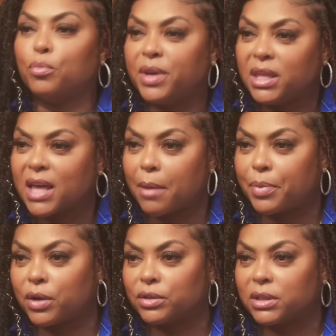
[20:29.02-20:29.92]
be that
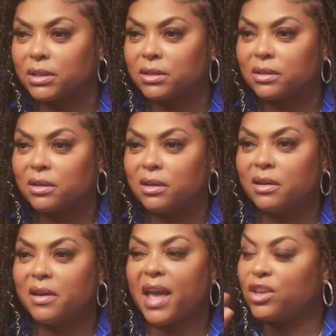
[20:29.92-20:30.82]
person
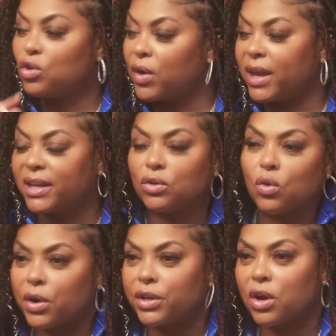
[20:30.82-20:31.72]
and you'll
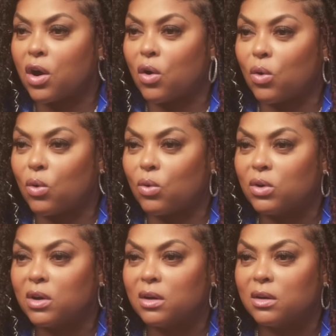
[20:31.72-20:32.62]
ignore your whole
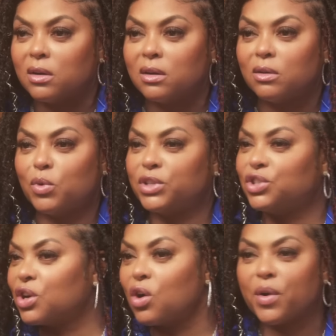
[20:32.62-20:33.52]
mm-hmm. what
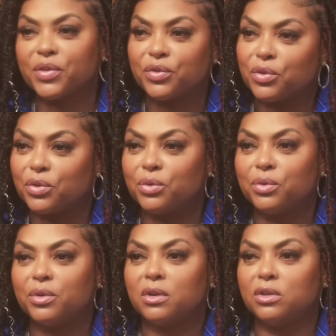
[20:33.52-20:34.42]
you're going
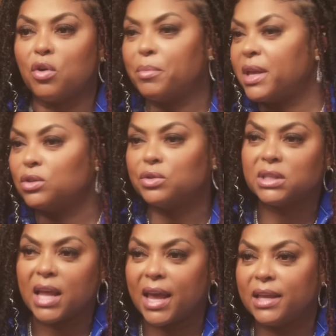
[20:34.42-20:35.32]
through your mental
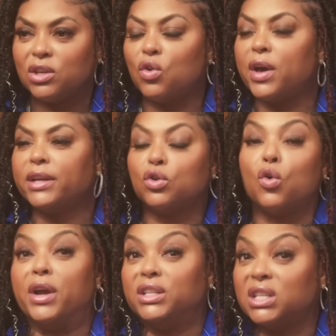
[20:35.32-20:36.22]
state you'll
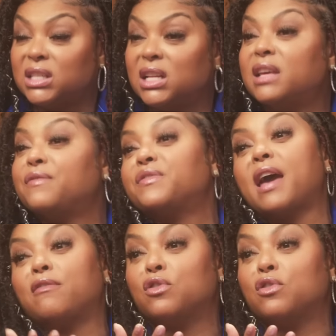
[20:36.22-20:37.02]
ignore it just to lift that